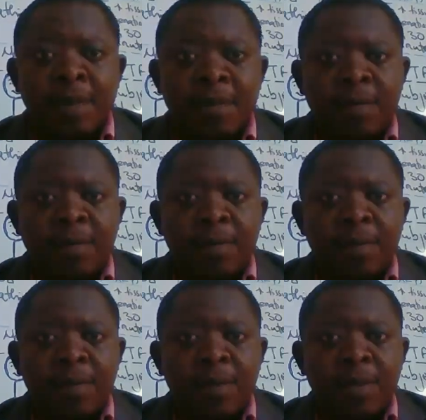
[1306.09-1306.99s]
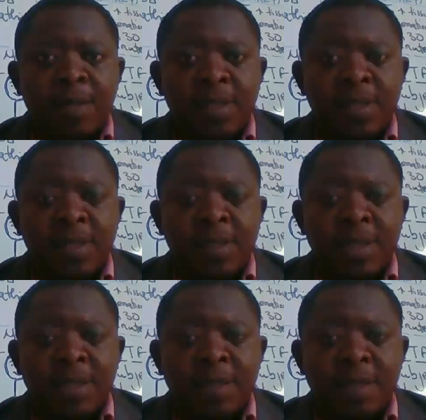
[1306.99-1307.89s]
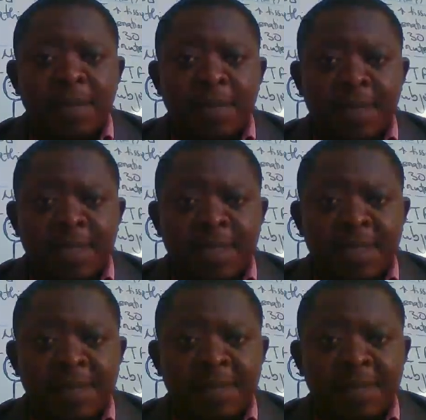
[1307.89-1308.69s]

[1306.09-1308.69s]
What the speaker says: from the body systems that have been affected.